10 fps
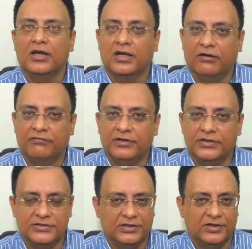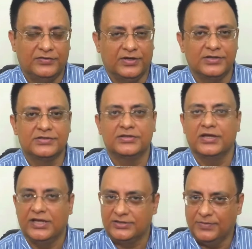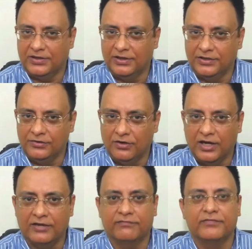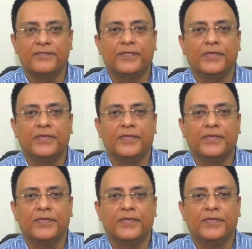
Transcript: covering the general trends expected in your life.